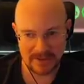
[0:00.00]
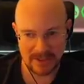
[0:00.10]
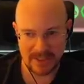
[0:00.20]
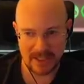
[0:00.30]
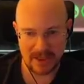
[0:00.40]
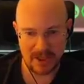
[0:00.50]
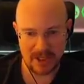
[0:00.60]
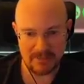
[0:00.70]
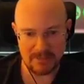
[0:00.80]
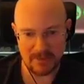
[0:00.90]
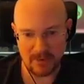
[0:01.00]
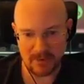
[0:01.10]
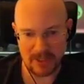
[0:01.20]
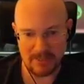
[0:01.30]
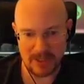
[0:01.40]
It's a theme
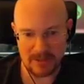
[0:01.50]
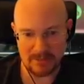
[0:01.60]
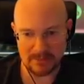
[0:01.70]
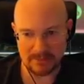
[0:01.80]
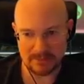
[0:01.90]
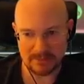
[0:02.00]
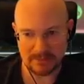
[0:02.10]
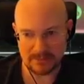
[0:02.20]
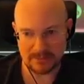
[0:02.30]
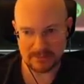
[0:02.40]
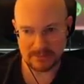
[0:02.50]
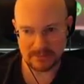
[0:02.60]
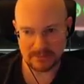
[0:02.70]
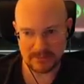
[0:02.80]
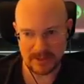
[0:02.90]
or a meme
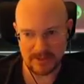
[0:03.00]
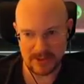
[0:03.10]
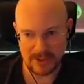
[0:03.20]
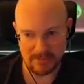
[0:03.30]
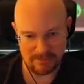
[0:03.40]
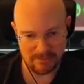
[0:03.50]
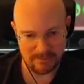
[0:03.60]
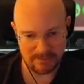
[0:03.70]
of the ship.